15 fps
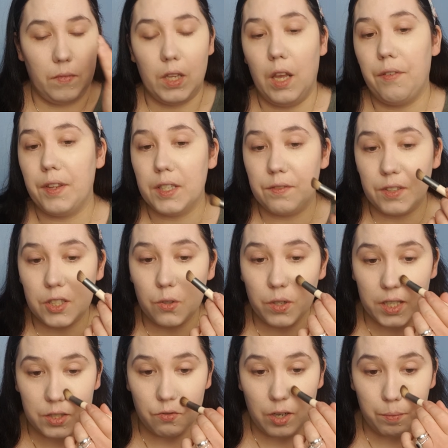If this video
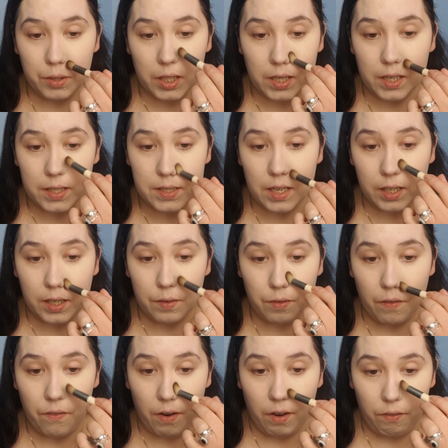is rambly, guys, I am
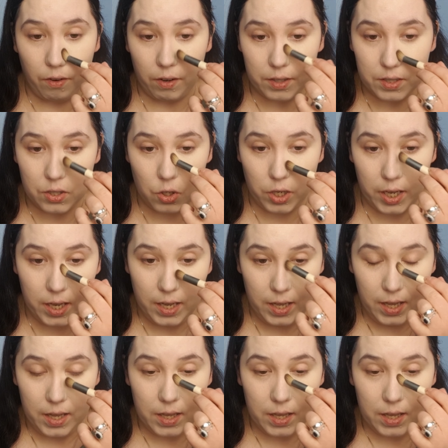very, very sorry.